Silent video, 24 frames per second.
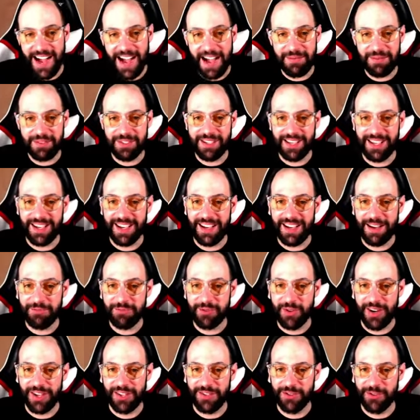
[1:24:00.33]
I'm I'm
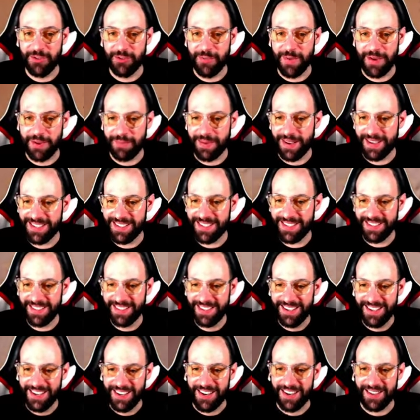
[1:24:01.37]
trying to do my best
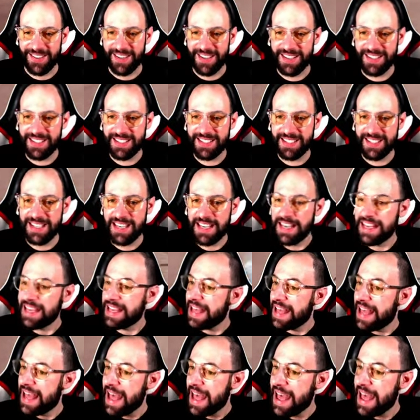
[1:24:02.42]
on this.
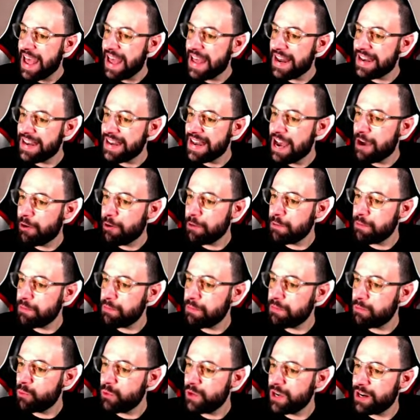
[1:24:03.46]
And now
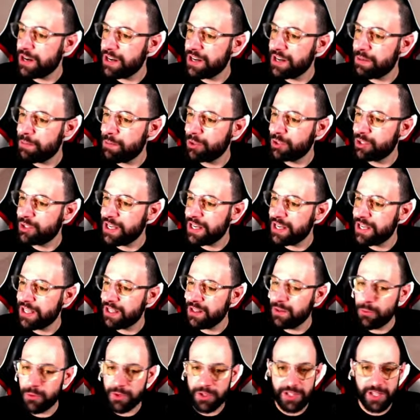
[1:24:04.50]
I'm, we are in a
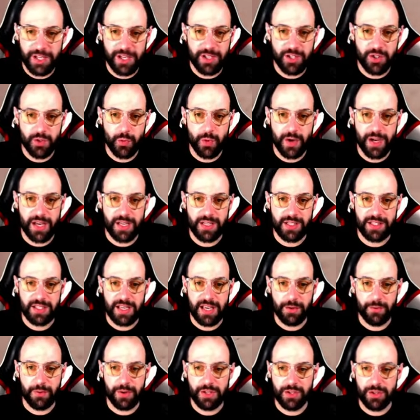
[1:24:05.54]
botanical research quest.
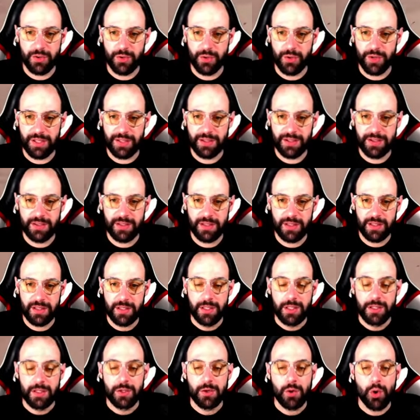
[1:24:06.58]
Yeah, we need to do it.
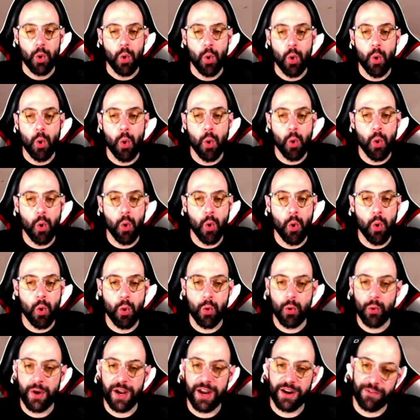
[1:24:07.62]

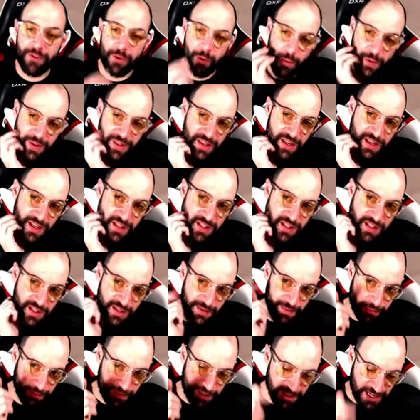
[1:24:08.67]
Oh, careful with
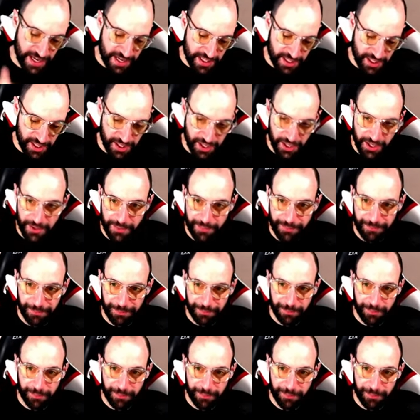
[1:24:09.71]
this chest here.